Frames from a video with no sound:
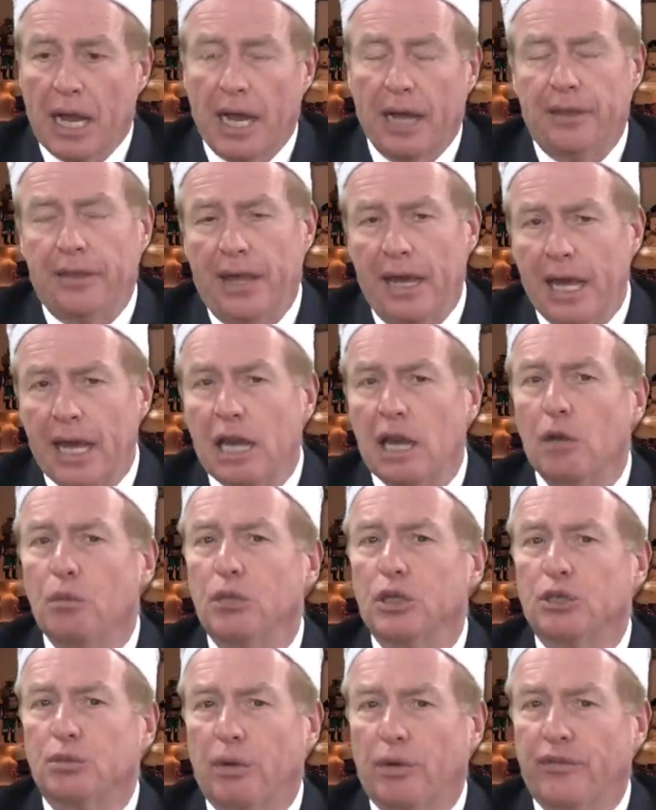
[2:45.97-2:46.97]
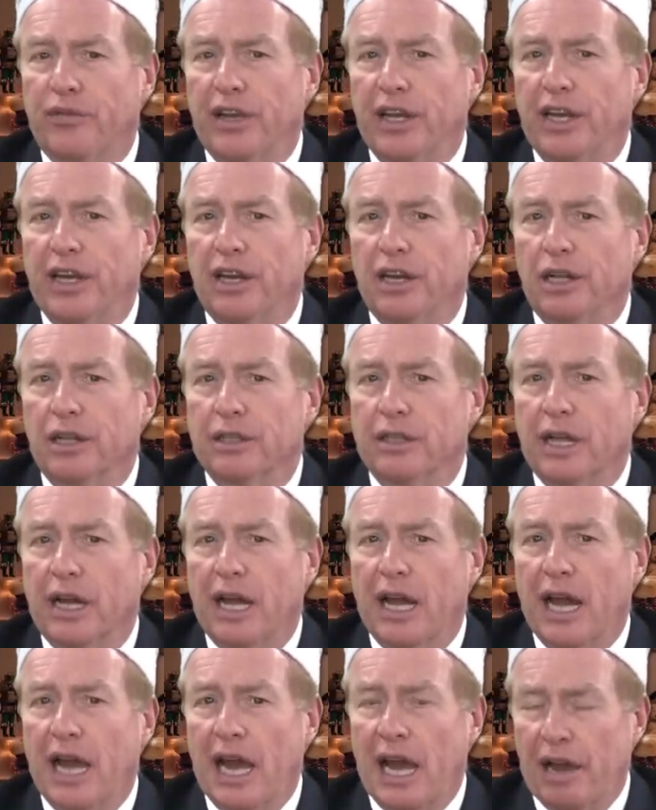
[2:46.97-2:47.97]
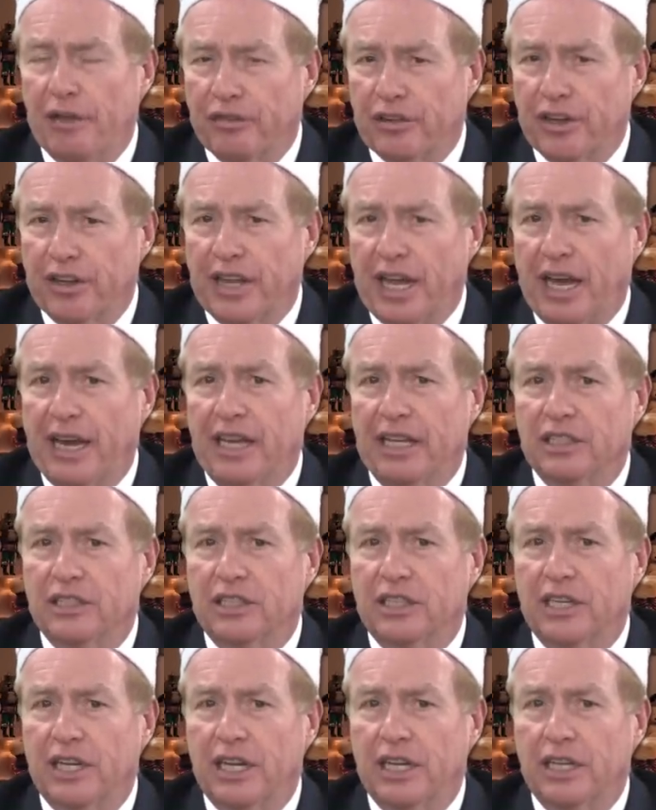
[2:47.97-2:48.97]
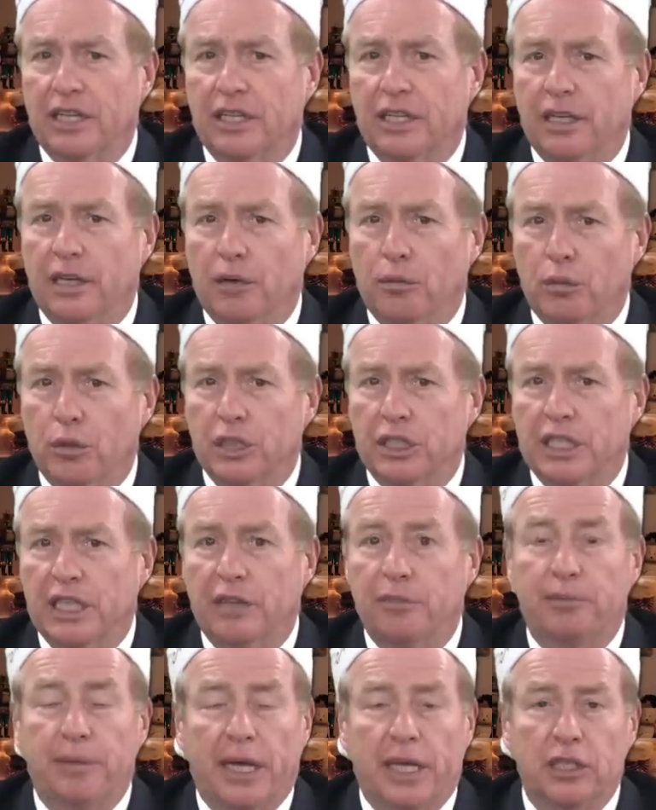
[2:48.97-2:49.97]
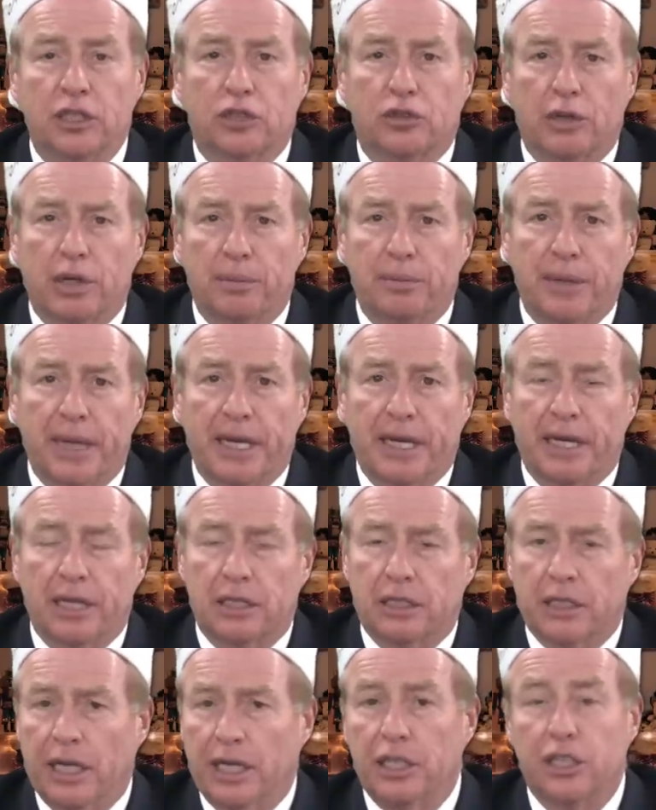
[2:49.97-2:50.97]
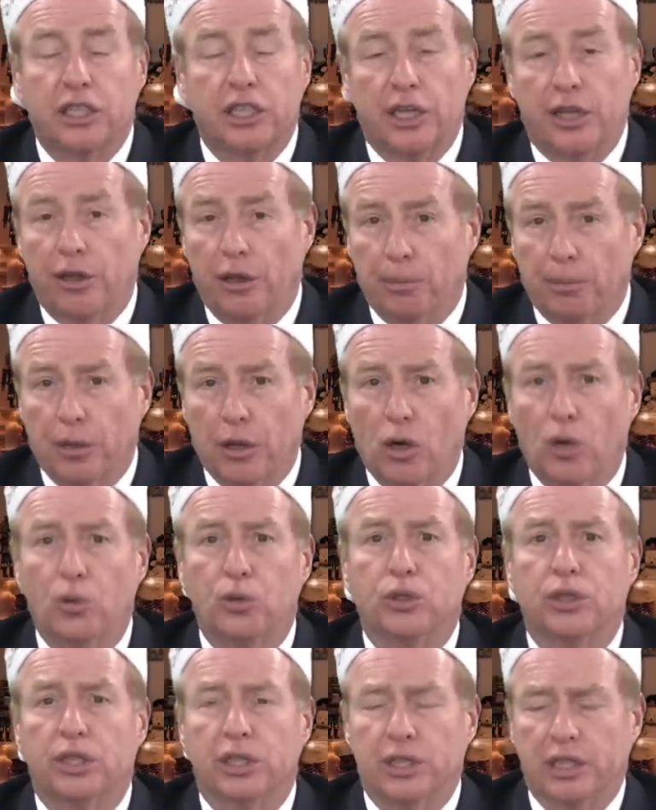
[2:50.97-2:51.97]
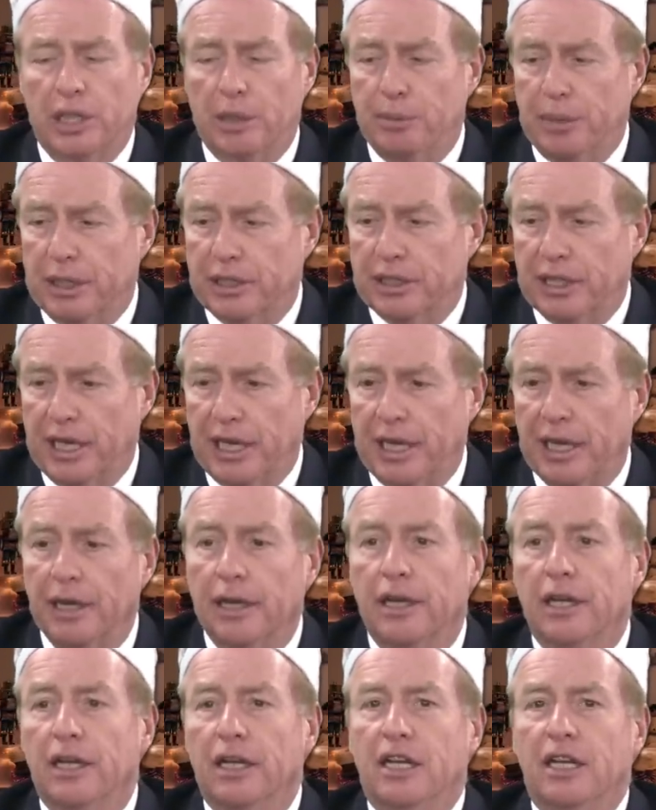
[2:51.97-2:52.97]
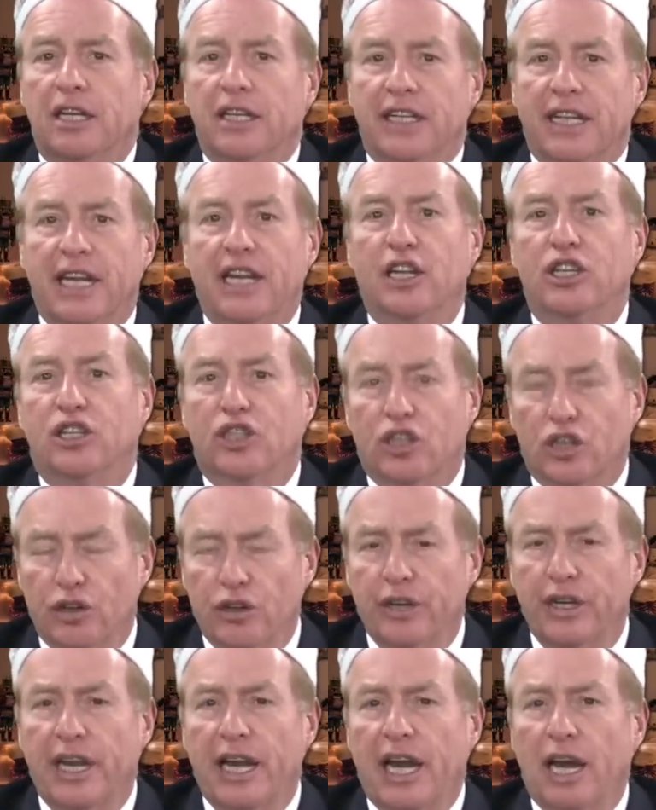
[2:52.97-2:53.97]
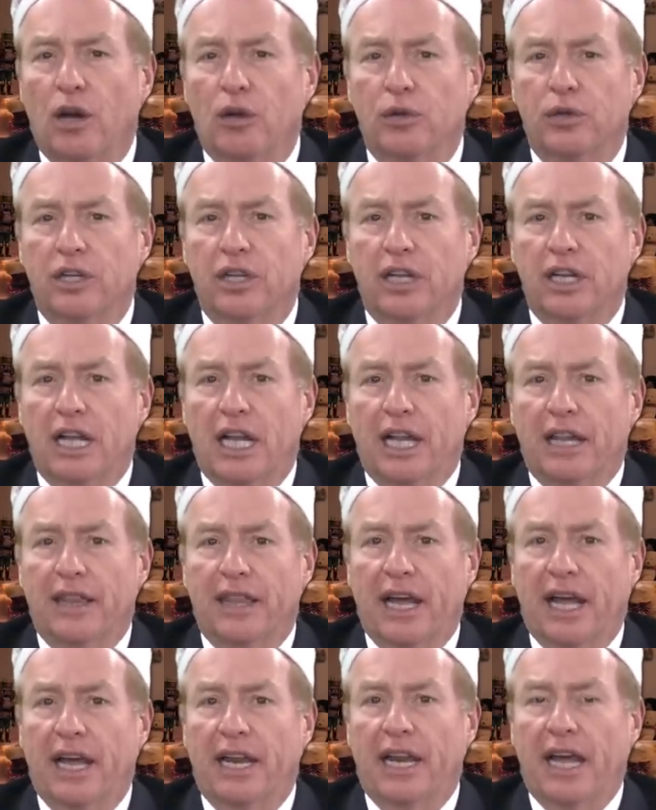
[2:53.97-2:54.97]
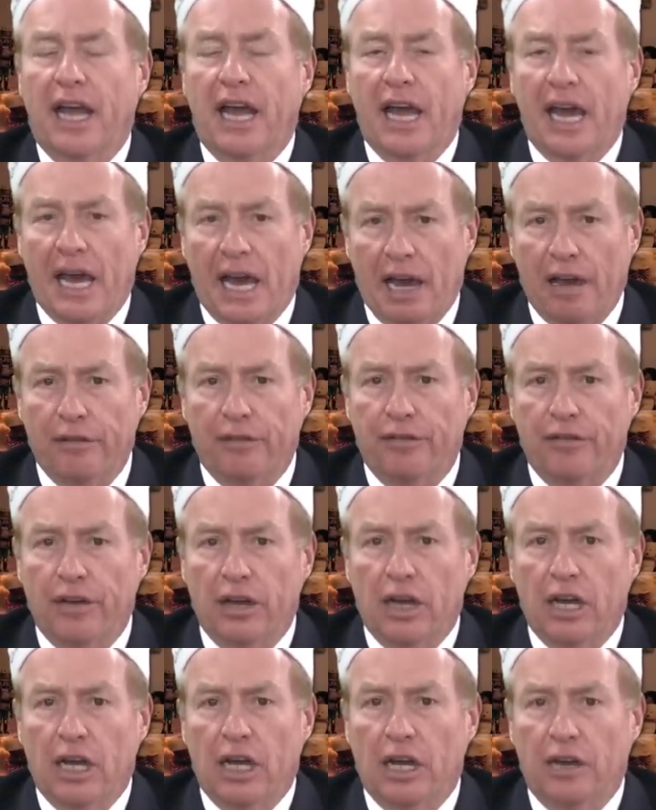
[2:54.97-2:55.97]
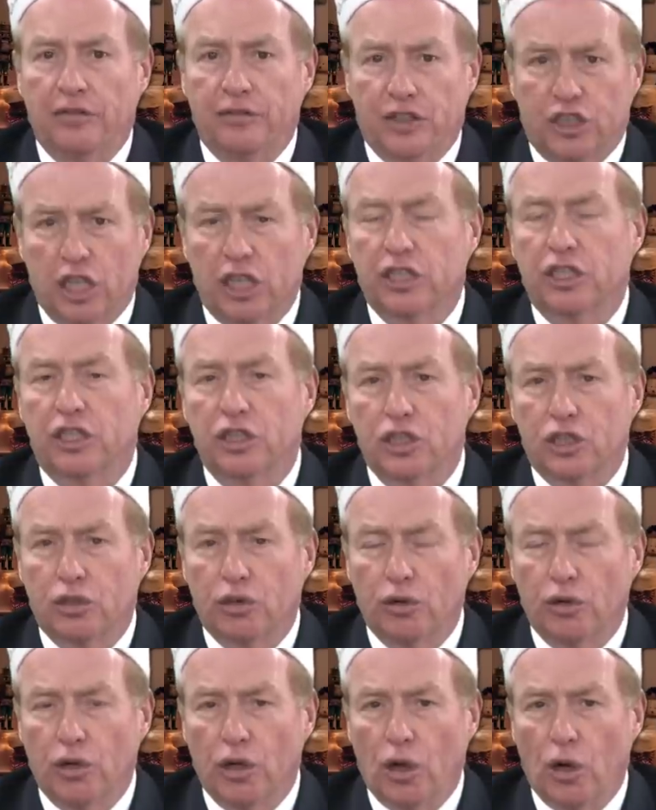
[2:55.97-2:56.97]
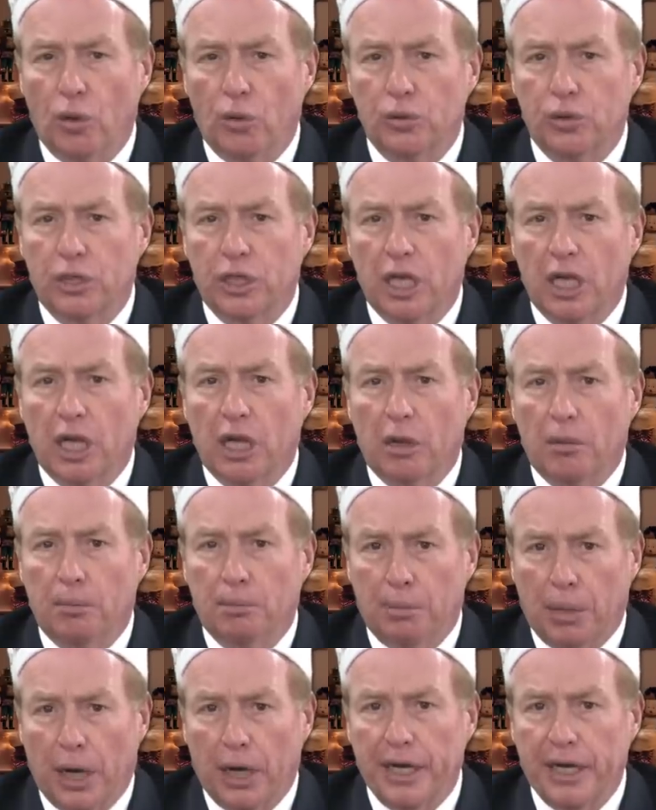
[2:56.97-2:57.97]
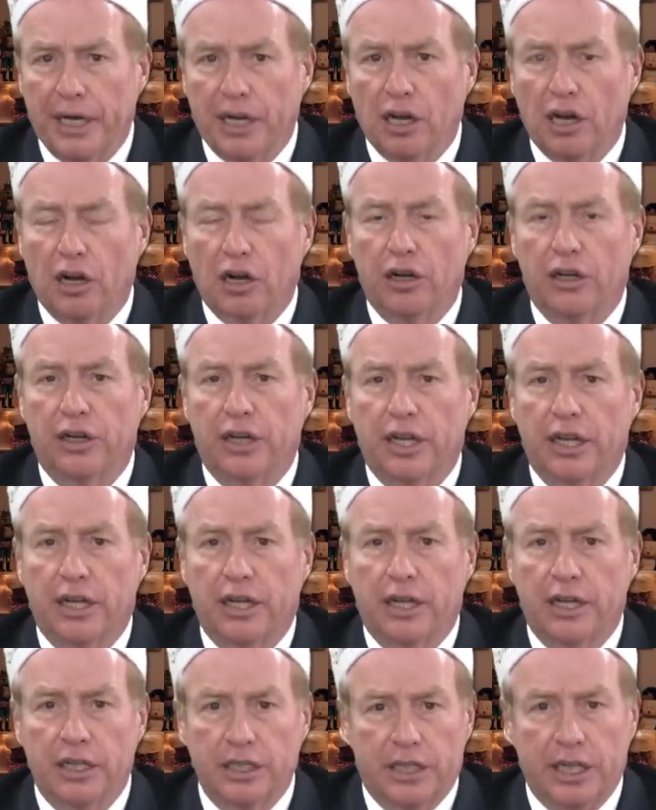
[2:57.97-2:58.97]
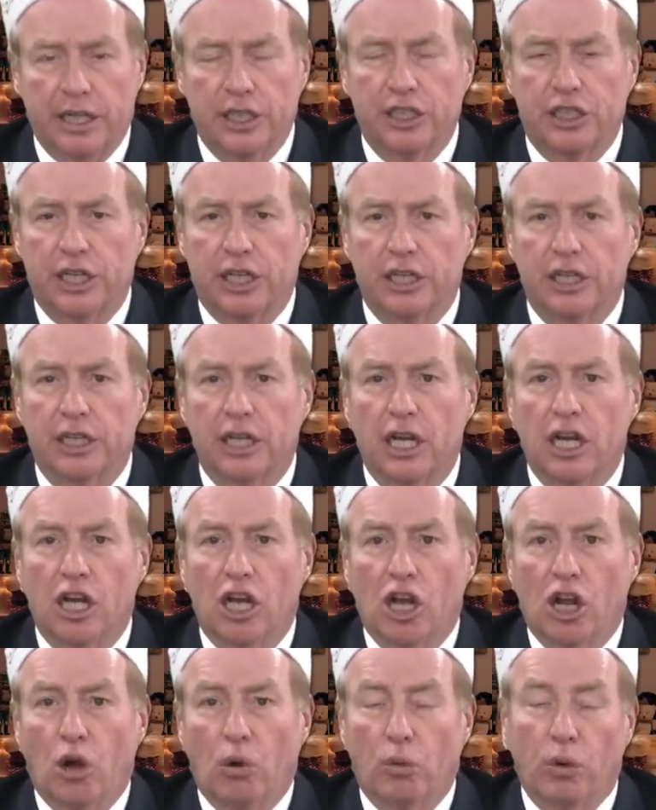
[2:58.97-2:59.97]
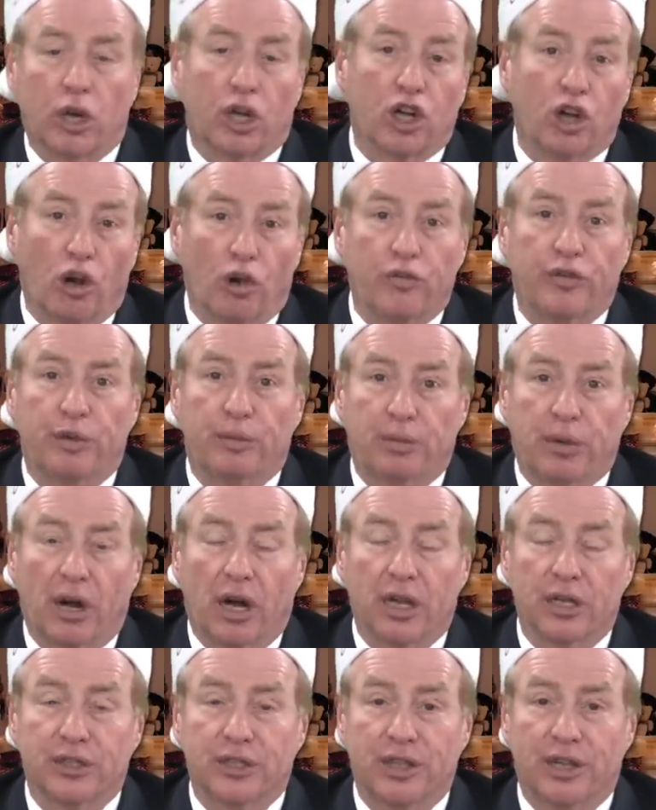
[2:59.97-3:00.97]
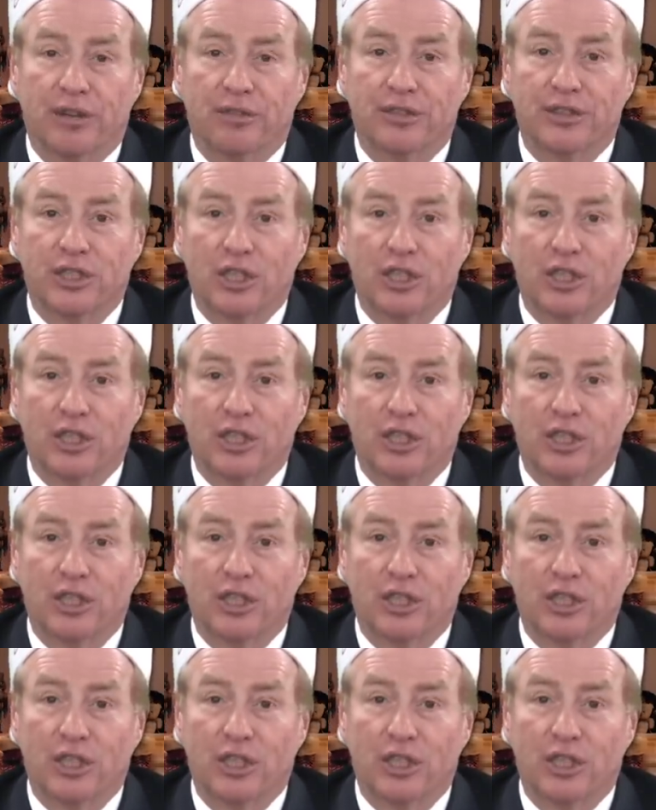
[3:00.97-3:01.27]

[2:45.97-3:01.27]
And then it was revealed after that incident, and it received mainstream media attention in the Post, the CBC, that it turned out that half of Justin Trudeau's bodyguard contingent were COVID positive.